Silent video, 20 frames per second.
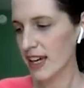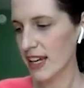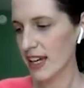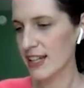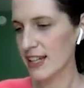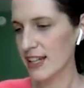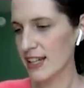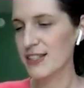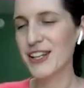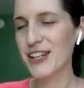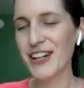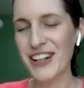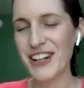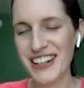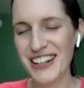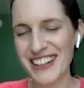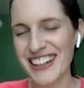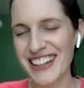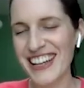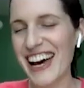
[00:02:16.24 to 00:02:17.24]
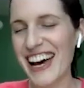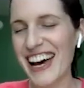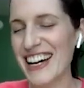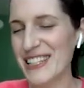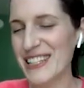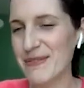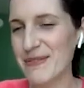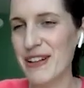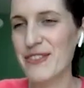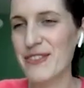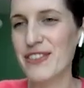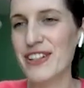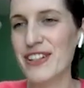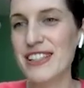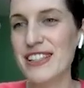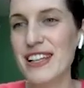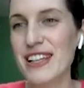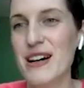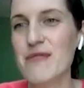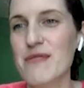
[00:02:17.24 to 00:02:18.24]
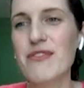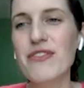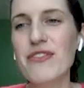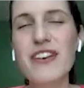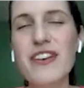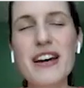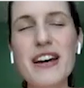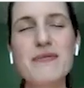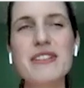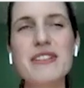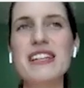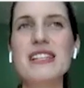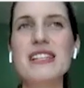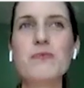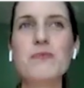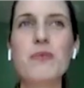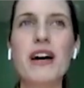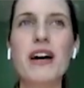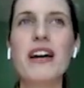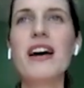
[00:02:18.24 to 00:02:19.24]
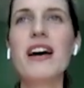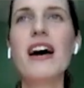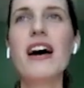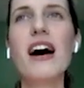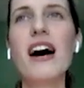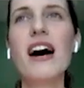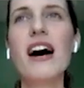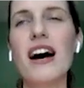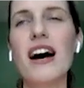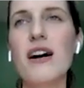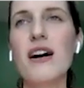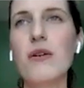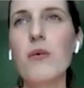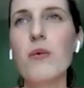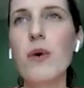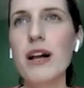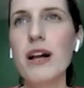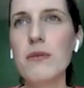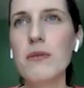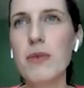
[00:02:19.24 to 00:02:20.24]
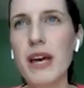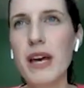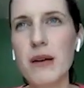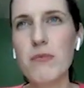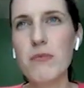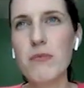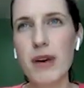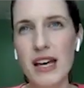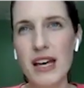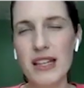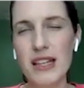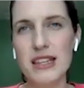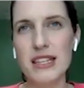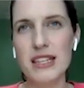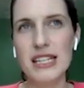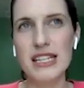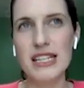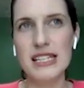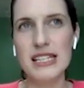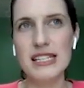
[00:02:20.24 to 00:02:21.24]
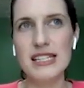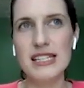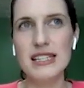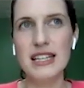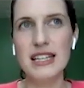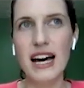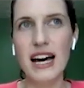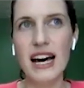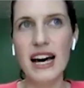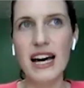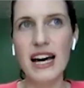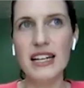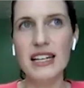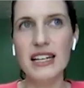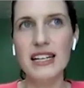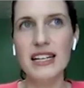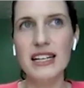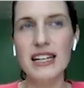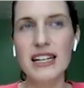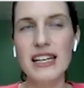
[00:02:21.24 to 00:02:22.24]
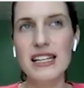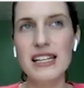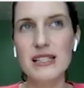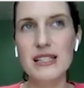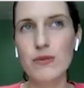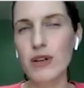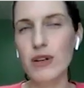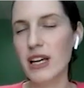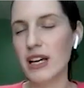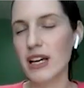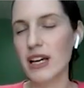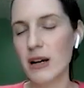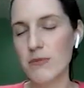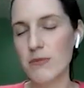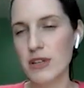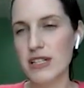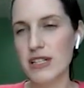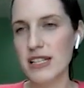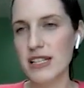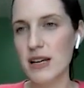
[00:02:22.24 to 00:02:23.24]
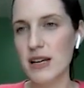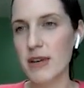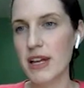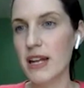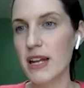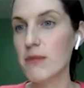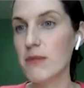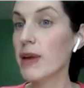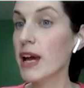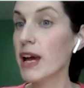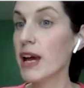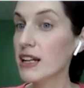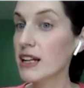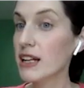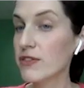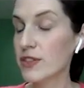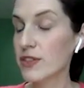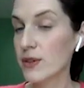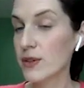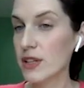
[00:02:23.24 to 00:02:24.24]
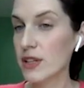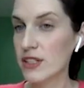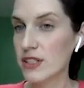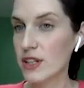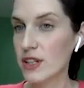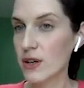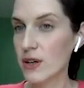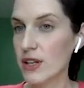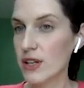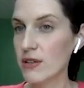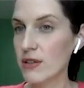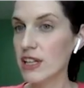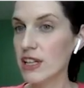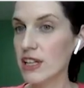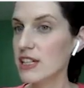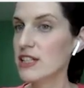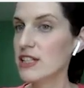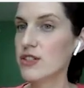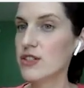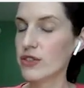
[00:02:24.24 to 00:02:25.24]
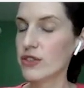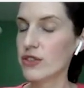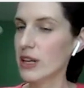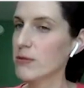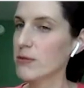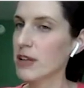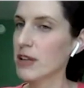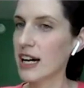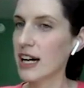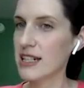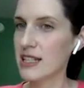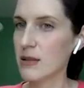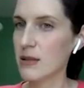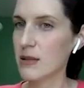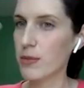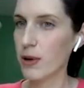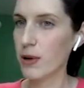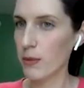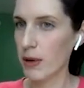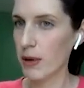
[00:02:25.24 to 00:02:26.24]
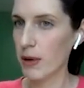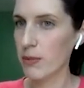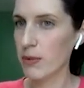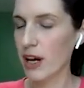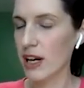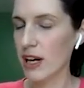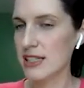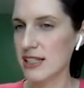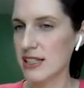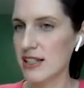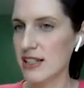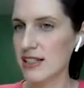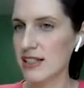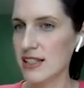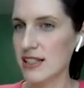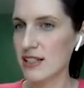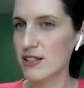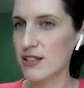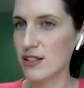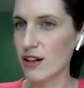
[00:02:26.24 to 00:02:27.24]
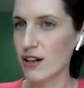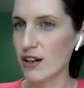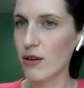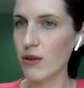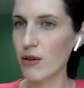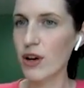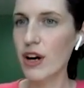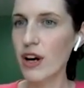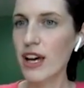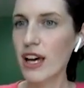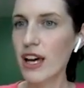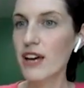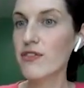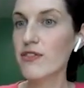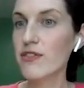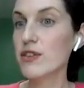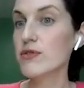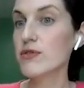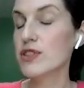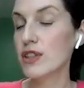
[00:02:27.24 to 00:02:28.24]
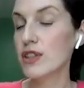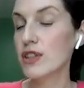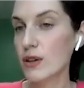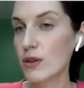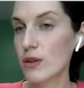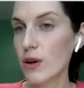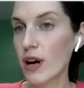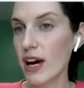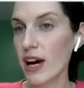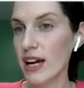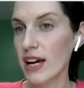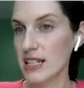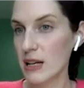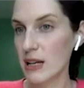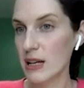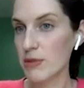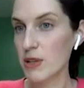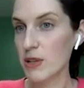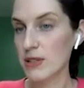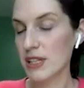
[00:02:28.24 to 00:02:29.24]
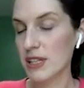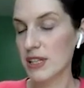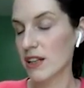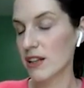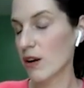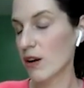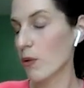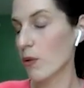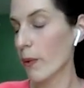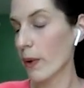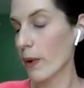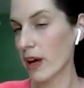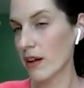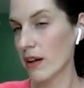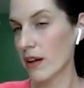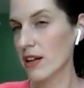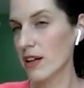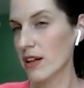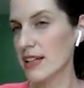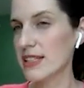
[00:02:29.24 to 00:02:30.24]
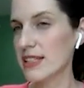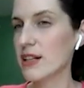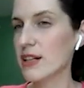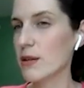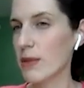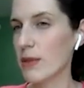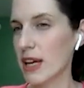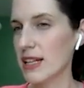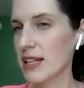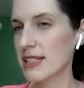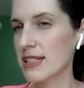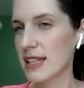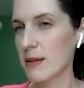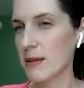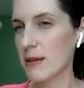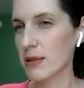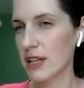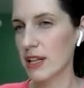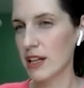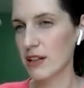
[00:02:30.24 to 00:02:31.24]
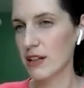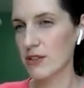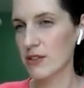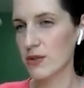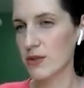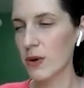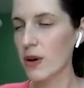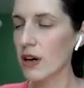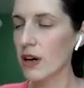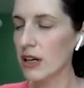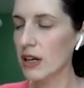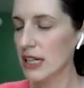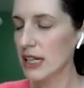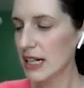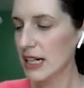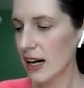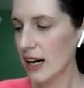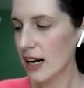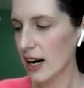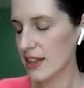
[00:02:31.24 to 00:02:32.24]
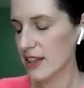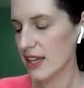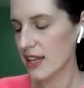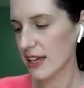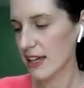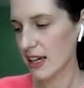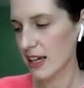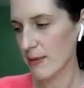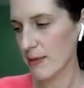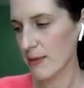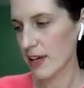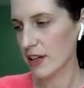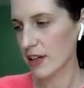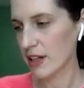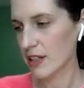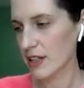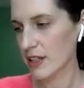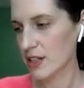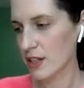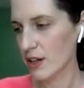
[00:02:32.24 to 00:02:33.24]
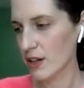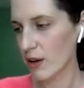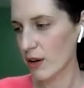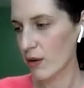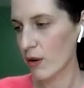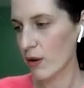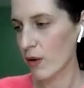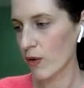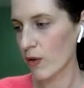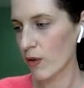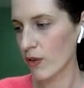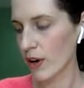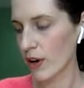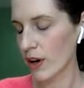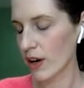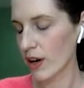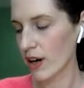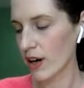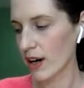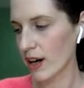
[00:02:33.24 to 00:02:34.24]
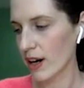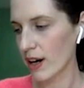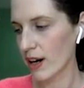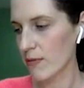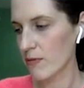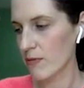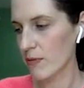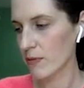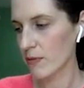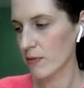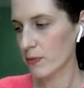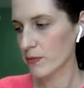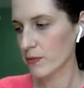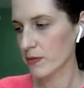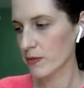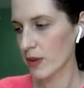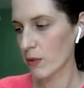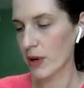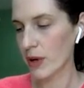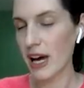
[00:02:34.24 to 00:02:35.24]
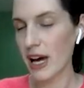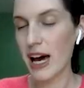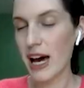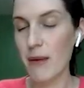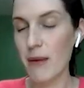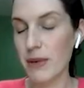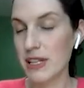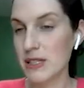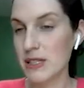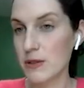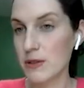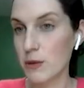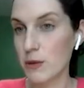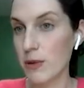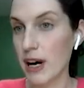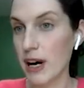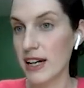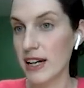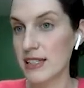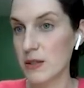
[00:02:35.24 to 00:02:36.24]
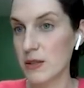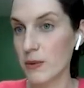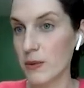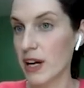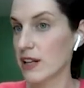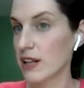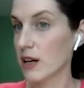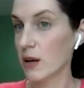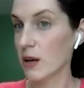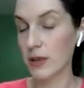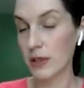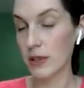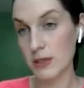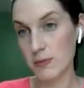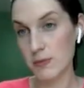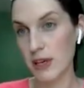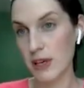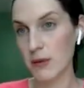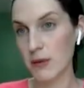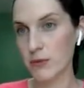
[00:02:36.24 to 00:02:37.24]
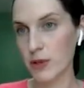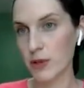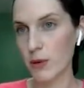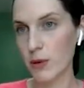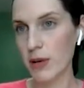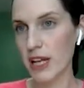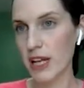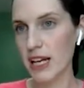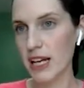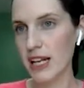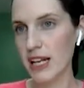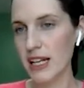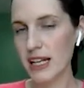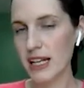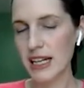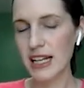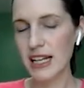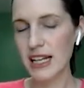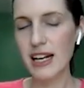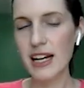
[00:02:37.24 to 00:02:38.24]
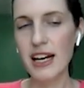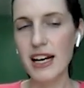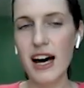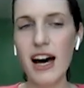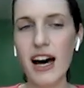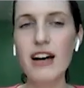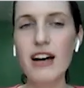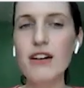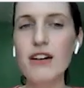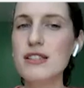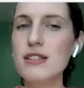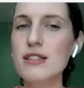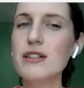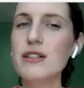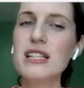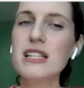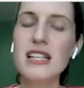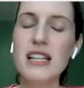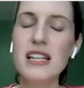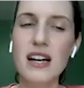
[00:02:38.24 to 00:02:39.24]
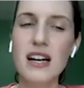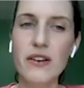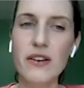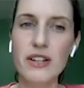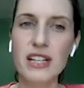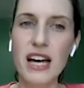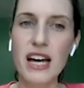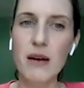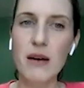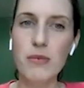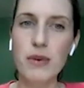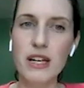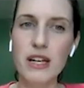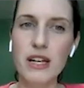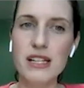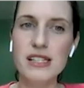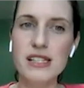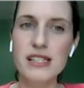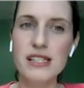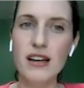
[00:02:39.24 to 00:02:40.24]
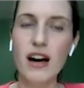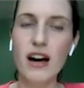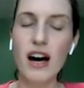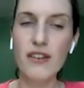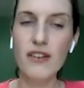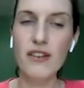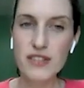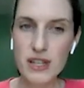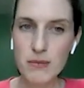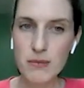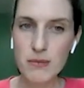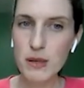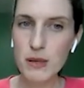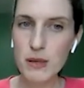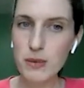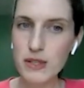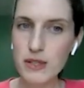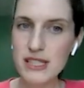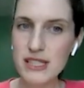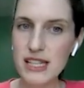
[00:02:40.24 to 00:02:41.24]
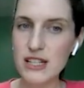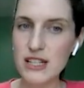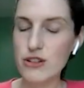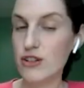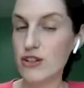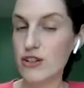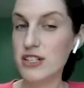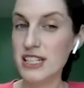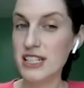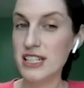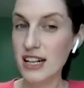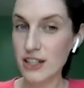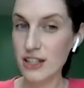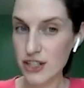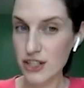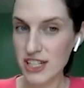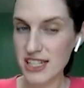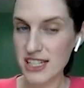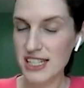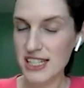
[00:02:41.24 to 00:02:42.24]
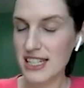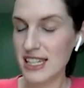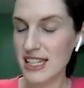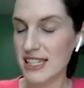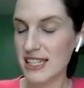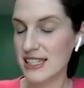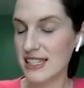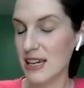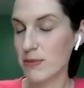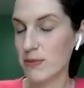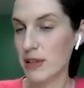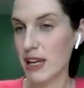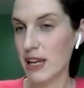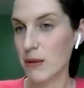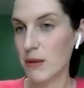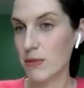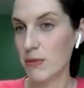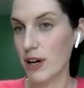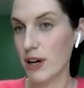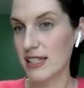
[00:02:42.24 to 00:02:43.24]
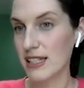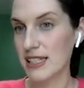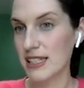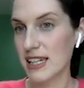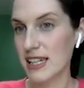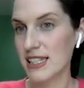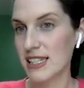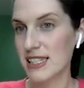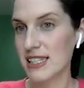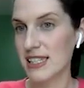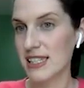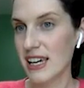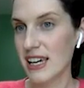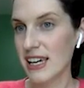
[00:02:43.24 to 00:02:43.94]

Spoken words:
it certainly has been for some families, but one big myth is that it is really cumbersome. And in Maine a few years ago, they really streamlined the probate process. And so if you do end up using a will as your main estate planning tool, I think it can be good to go over what happens when you pass away and your will is being probated. I also like to cover that because often people's introduction to the estate planning process